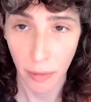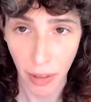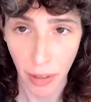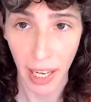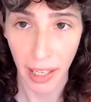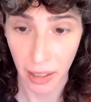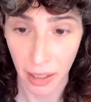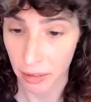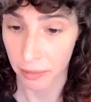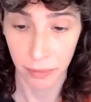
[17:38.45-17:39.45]

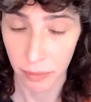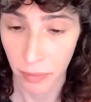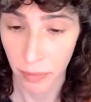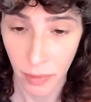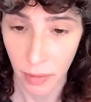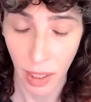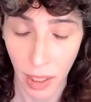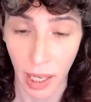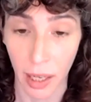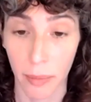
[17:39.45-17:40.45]
via
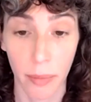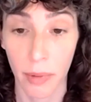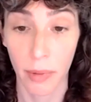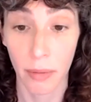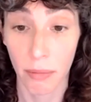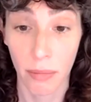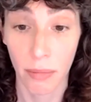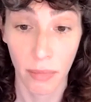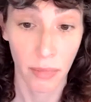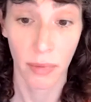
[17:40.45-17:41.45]

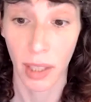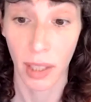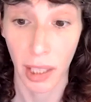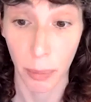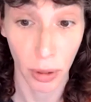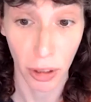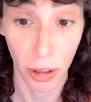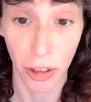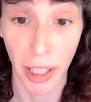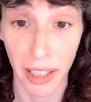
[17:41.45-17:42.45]
the
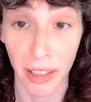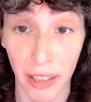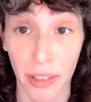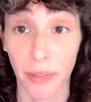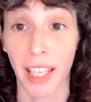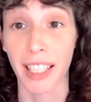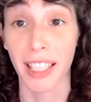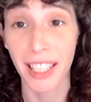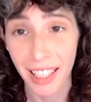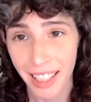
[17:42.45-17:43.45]
computer or handheld
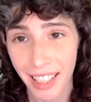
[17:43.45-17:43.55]
device.